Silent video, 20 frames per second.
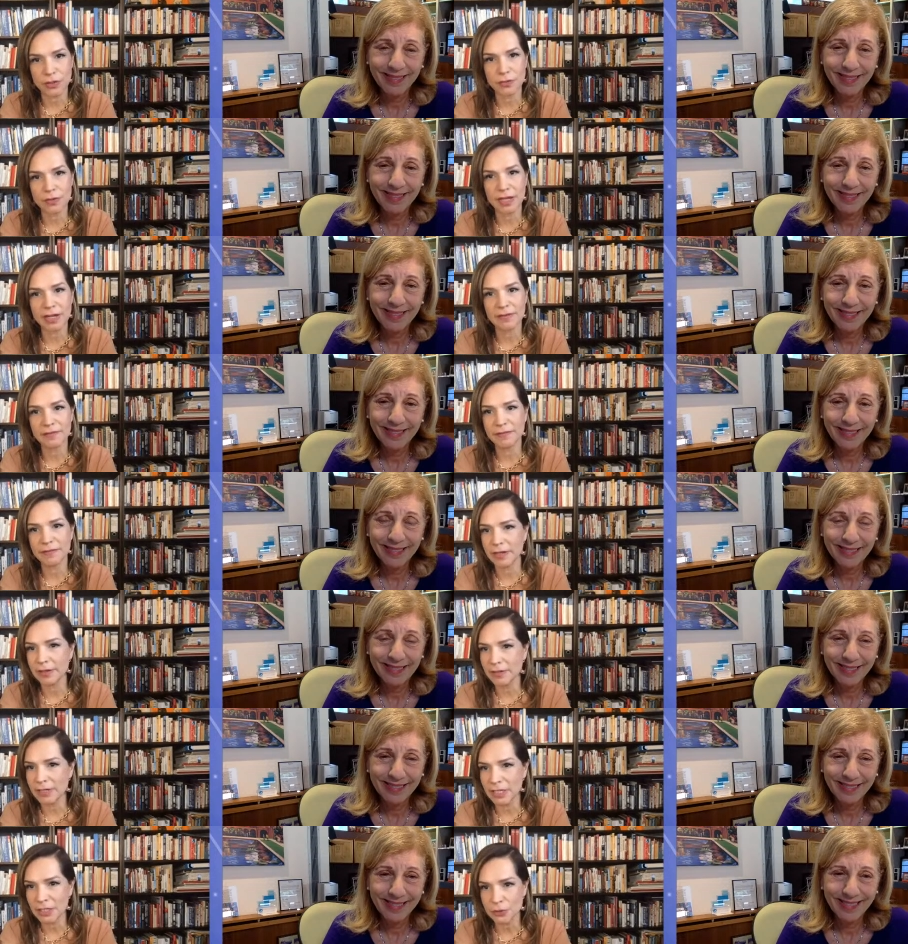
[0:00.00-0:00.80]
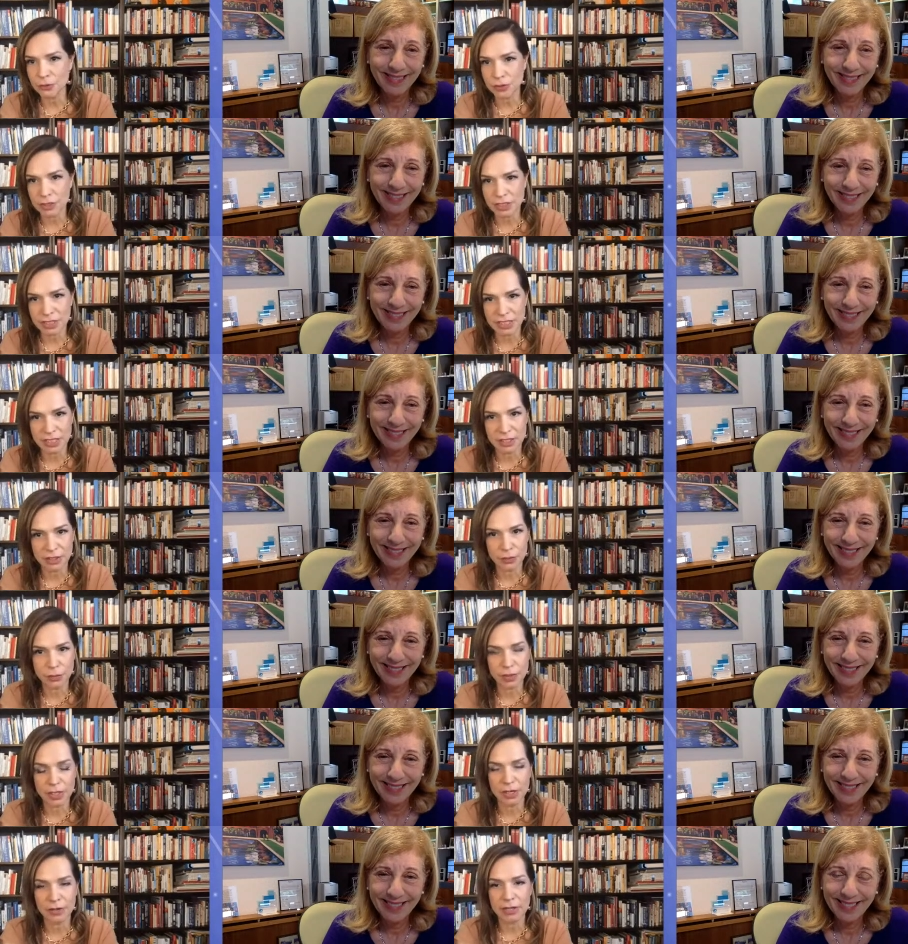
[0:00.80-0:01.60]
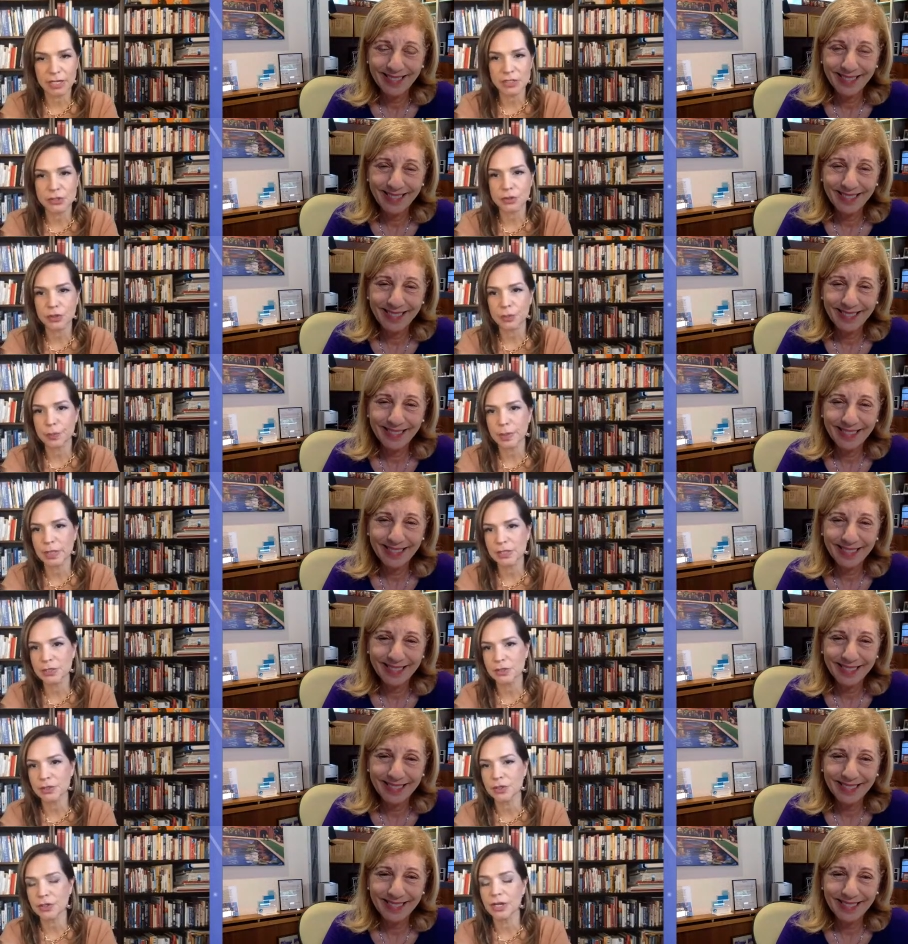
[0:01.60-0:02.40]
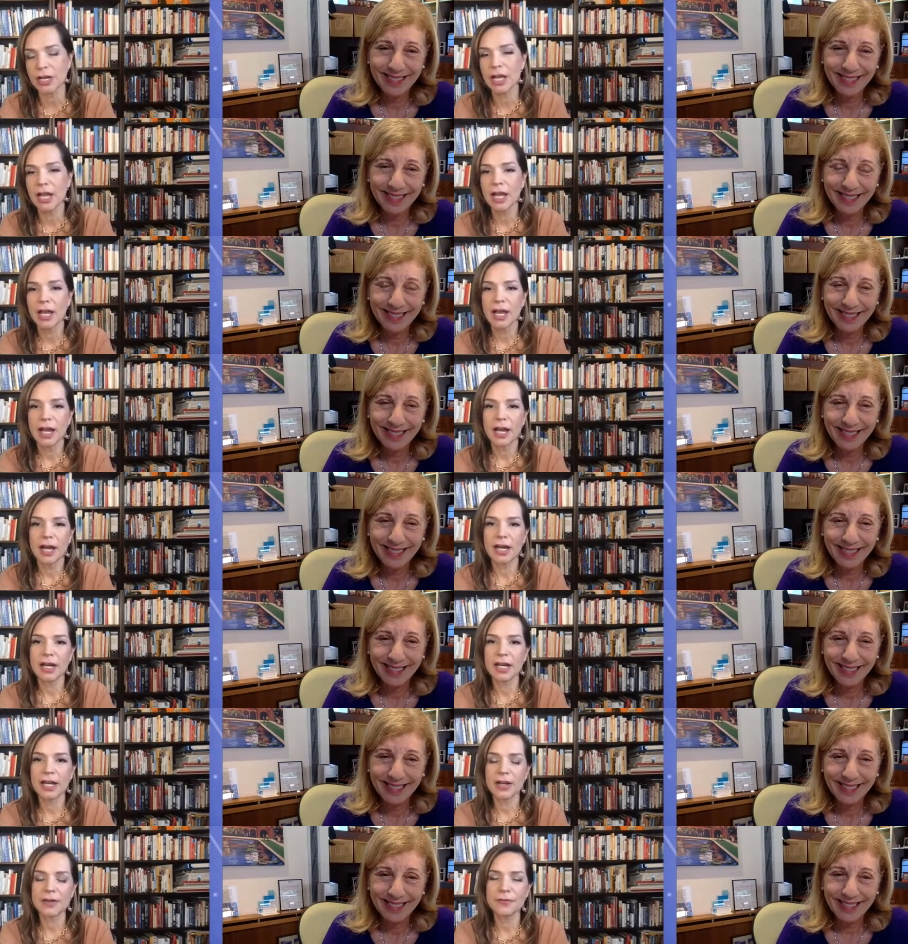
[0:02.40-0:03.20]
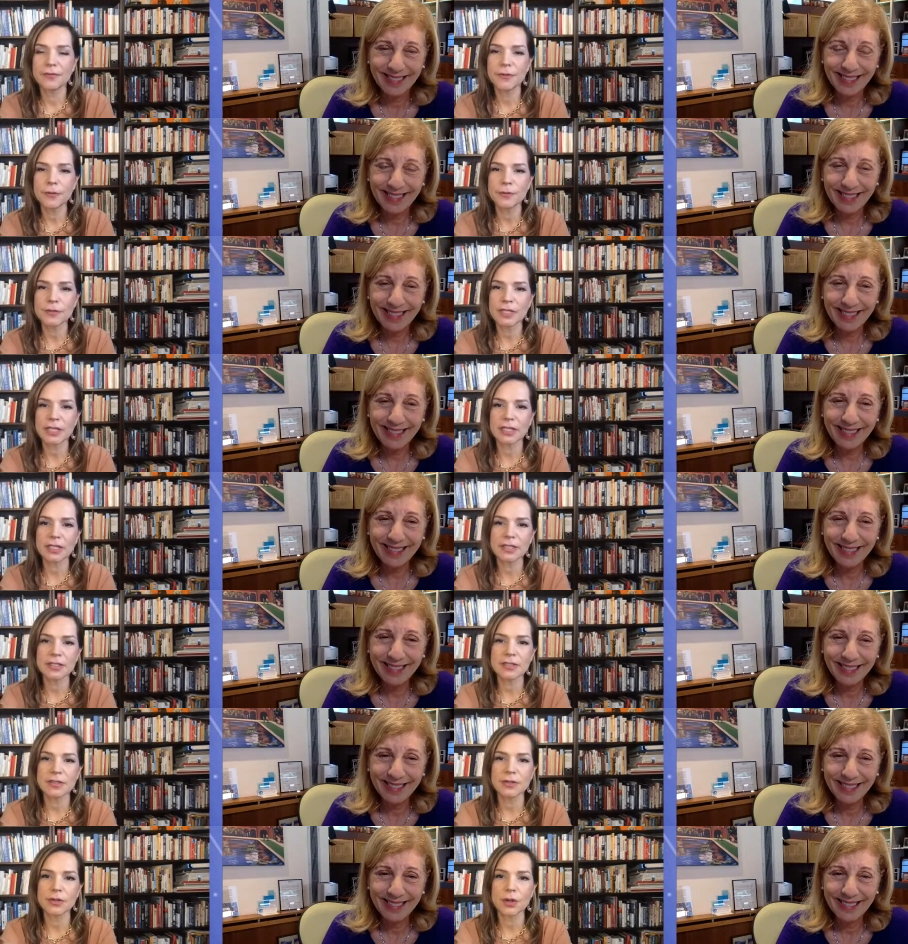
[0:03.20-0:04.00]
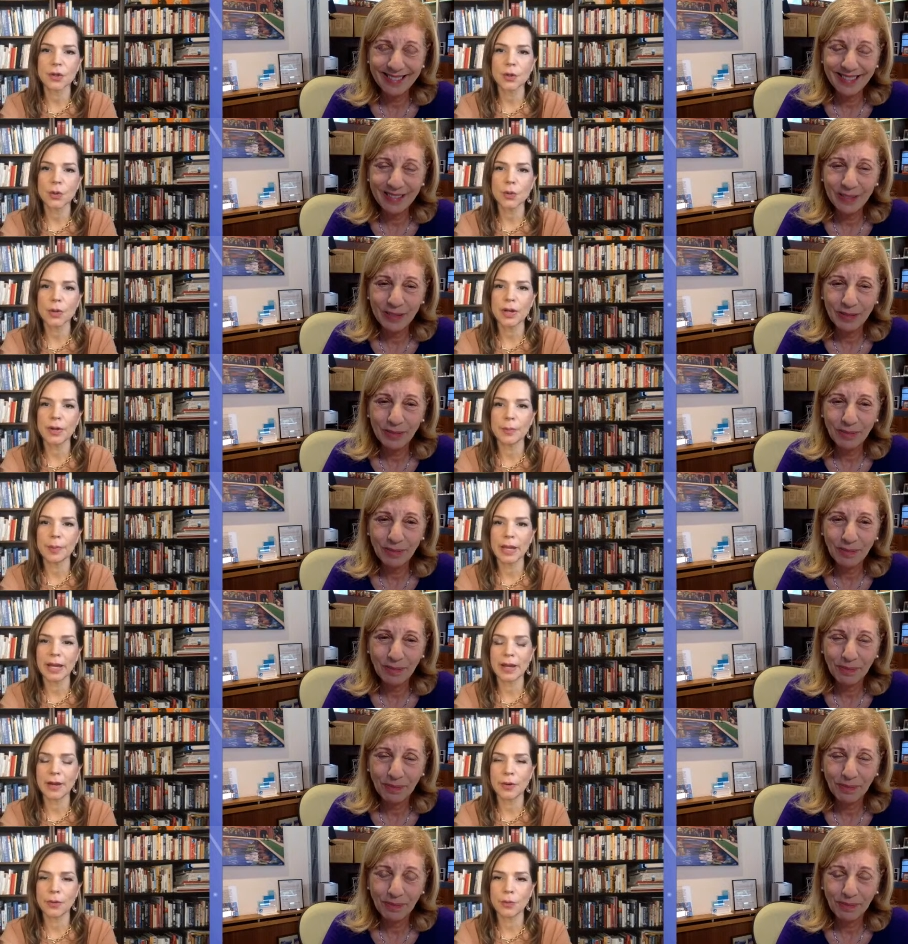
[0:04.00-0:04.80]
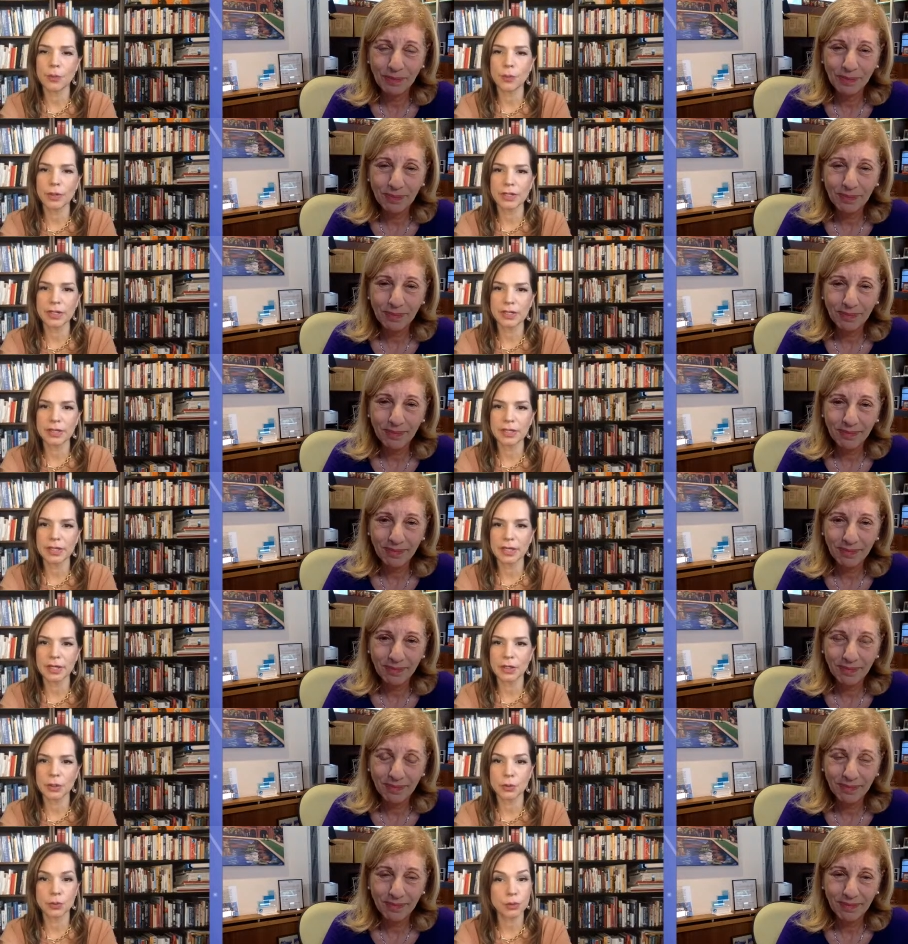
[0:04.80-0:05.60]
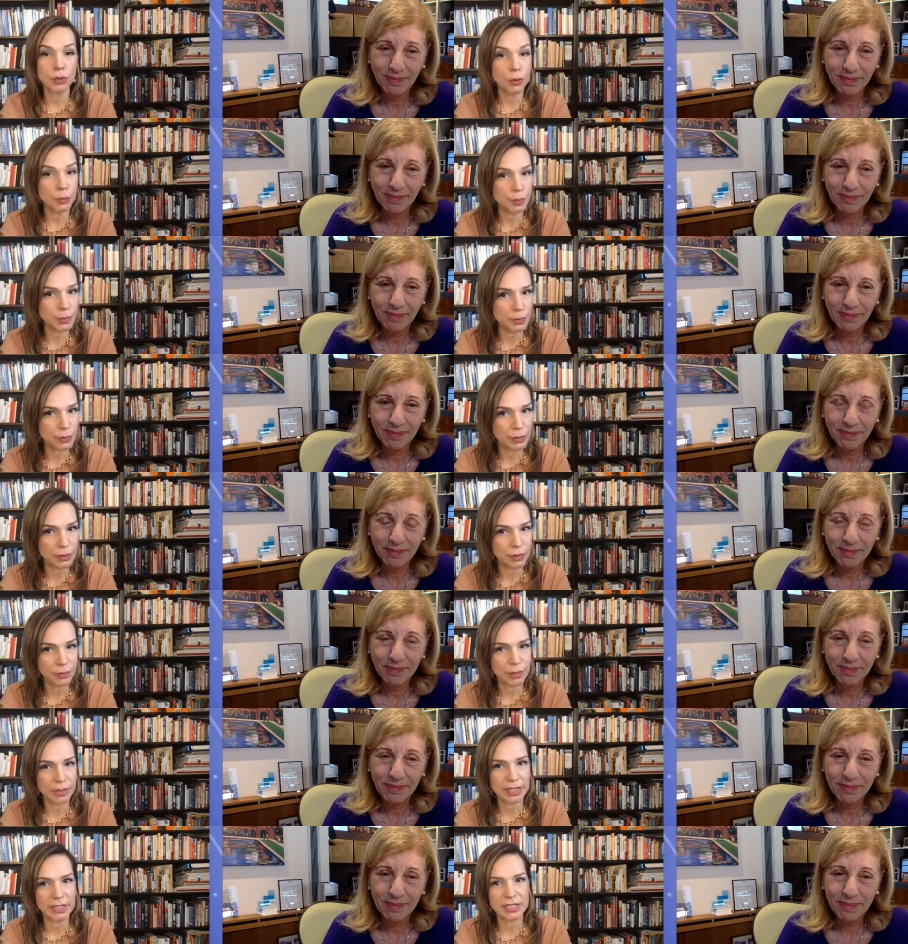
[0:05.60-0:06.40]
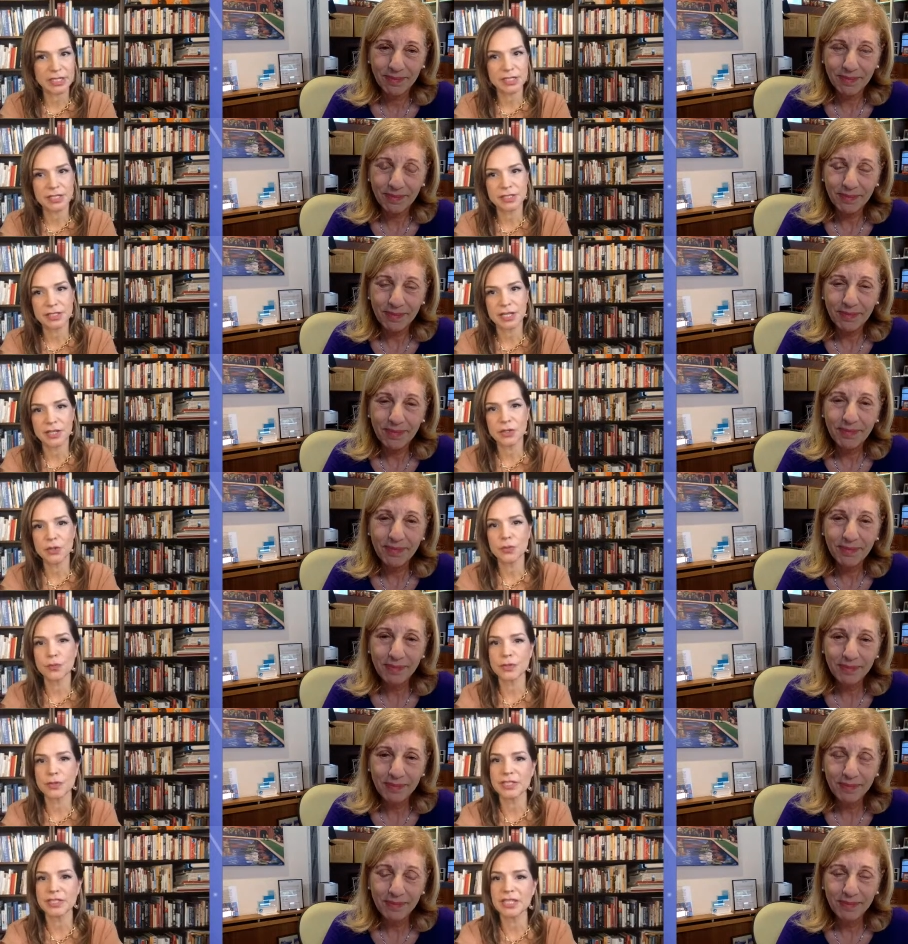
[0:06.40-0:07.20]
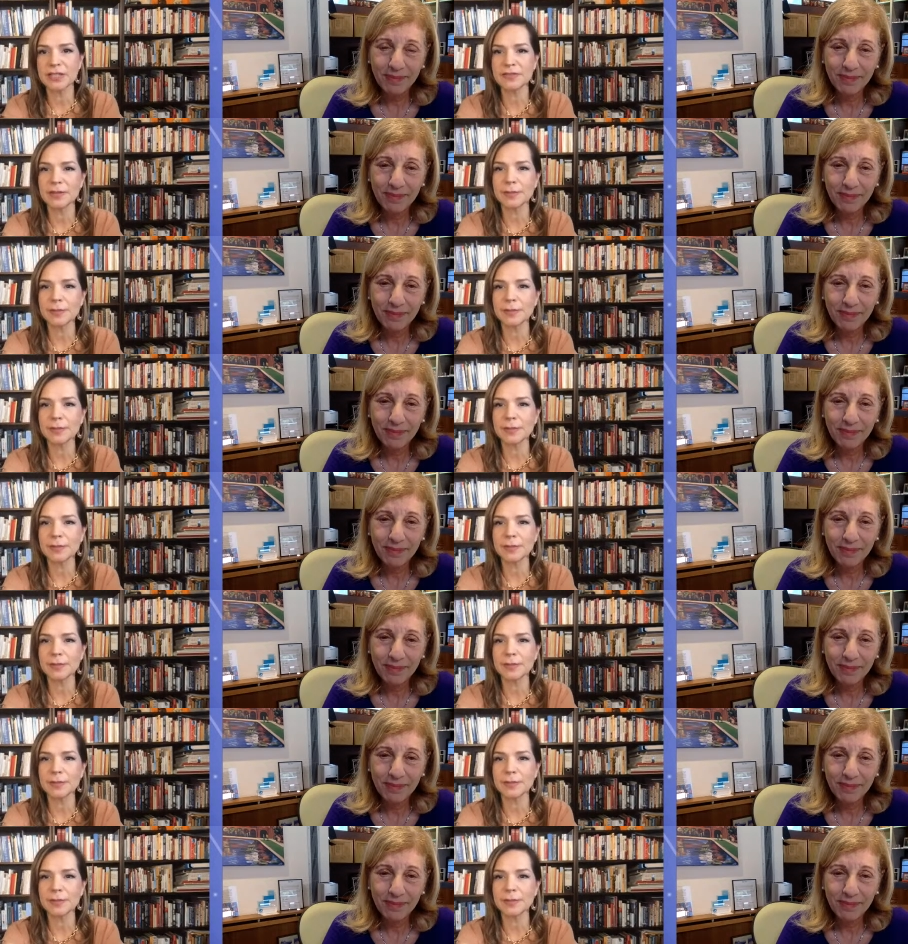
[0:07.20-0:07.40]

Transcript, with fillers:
Speaker 1: You've had a very interesting career. I showed a picture uh, a few seconds ago about one of the groups, one of the recognitions that you've received.